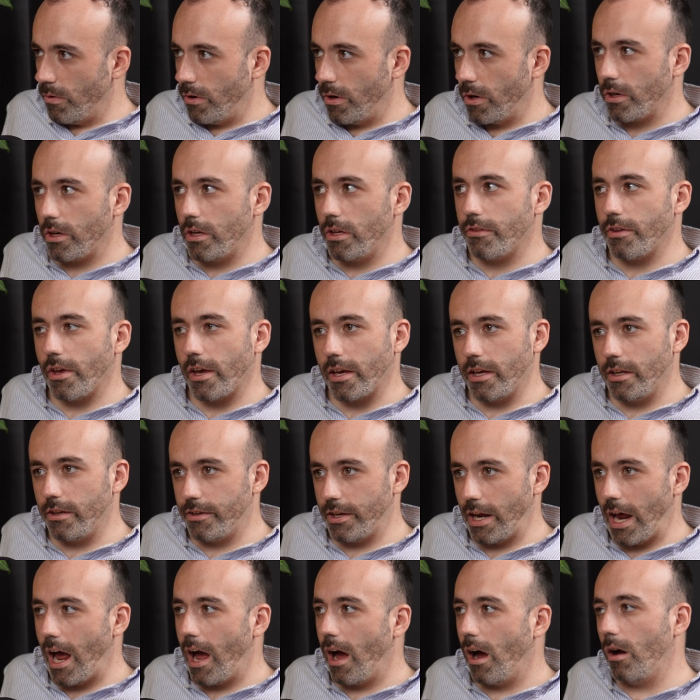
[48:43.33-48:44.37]
not going to take it
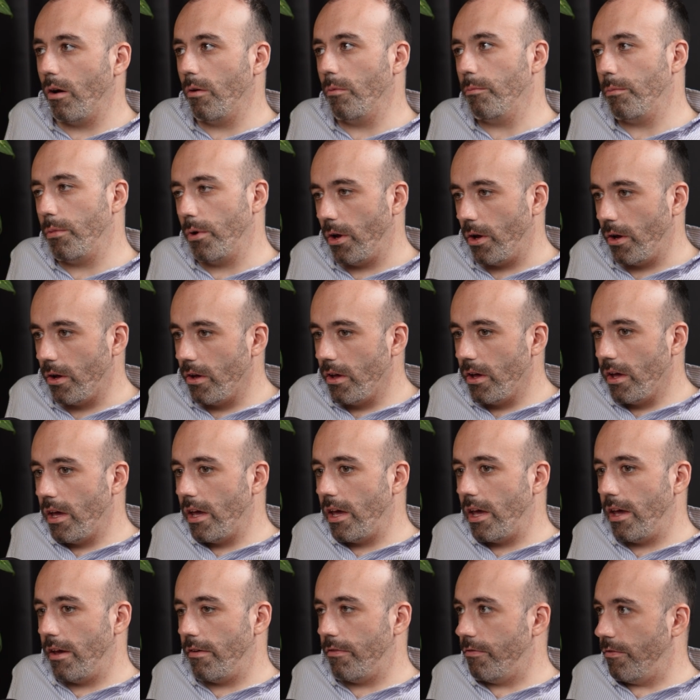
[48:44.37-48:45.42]
down, but
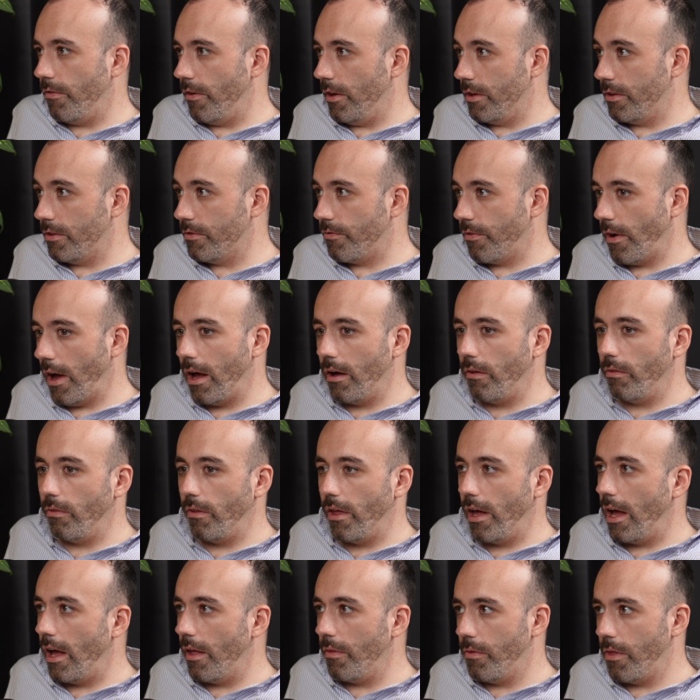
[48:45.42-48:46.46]
if it's found
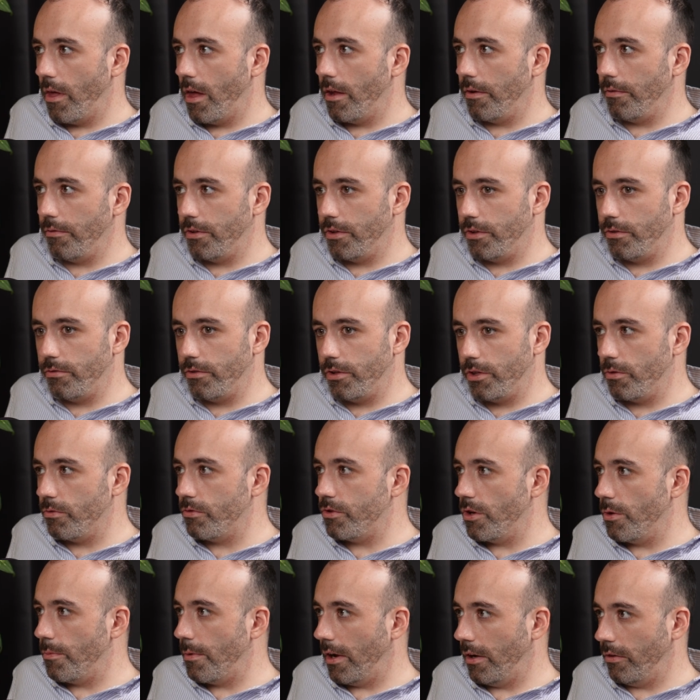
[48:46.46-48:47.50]
there, then
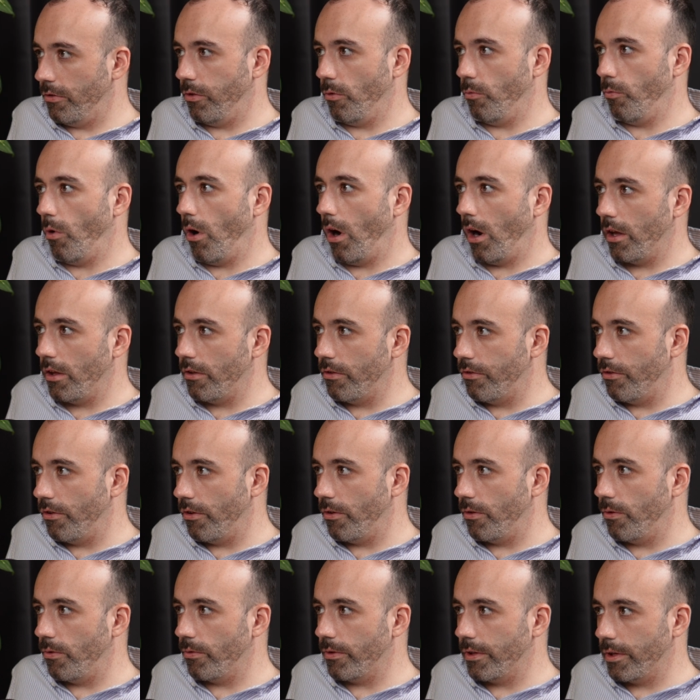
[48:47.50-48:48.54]
YouTube has the right
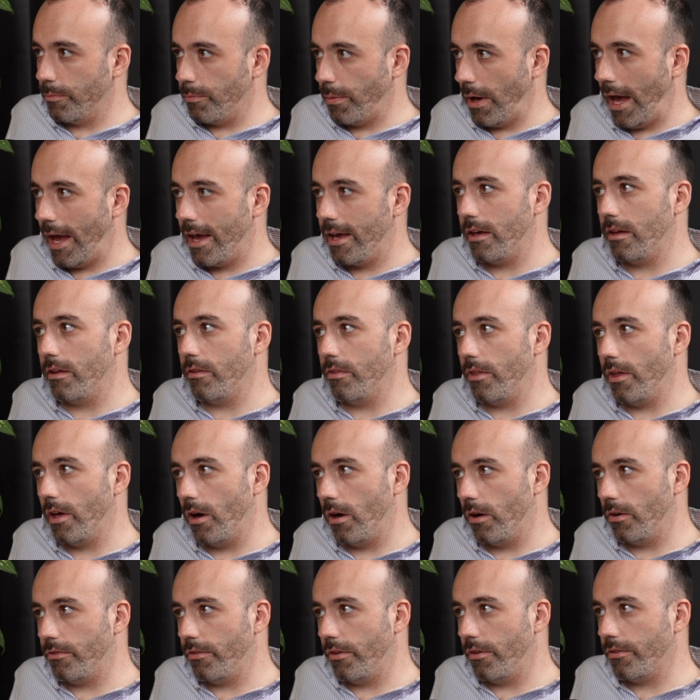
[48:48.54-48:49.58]
to pay the
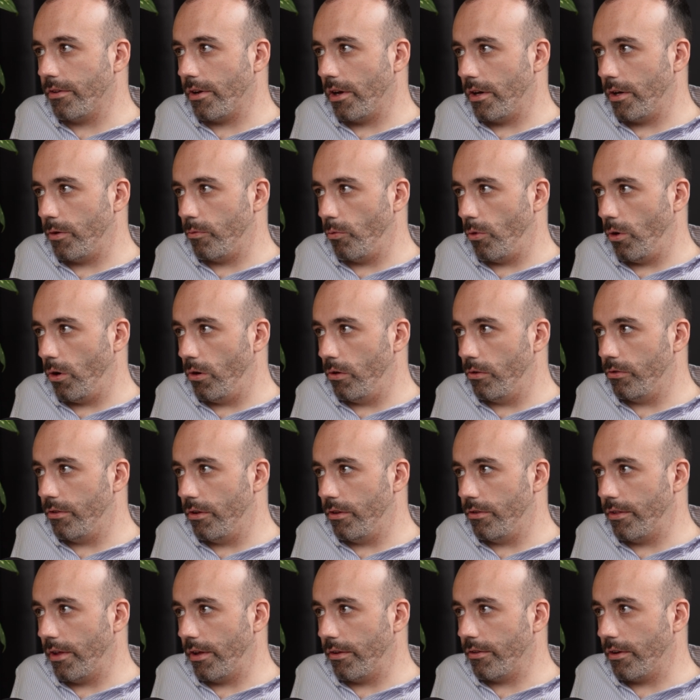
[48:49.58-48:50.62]
artist kind of
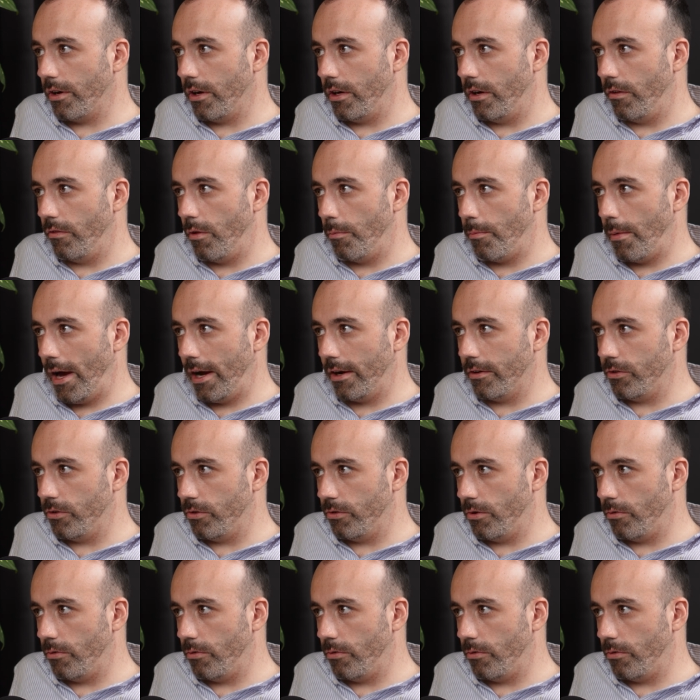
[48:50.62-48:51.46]
royalties. That's kind of the backdoor